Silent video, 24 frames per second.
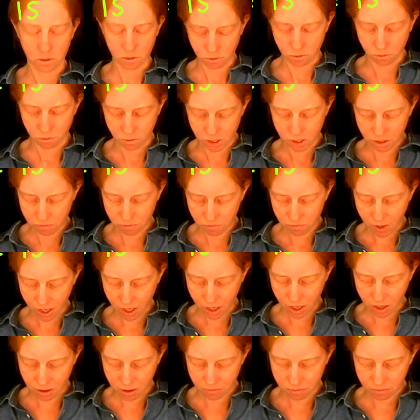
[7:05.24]

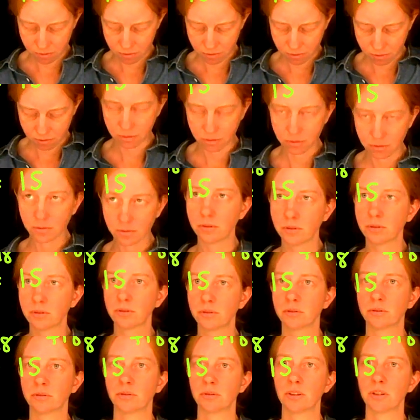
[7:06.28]
25.
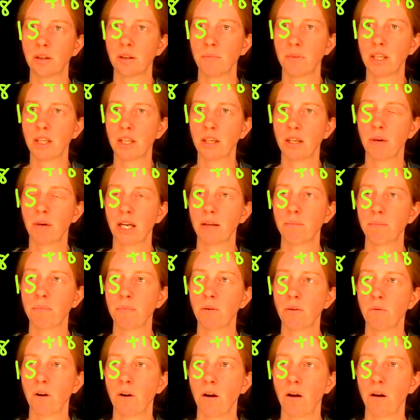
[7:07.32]
Something might
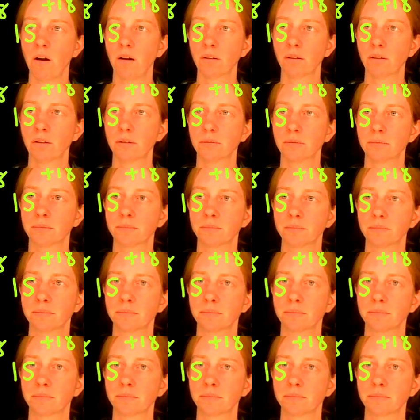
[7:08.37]
be wrong,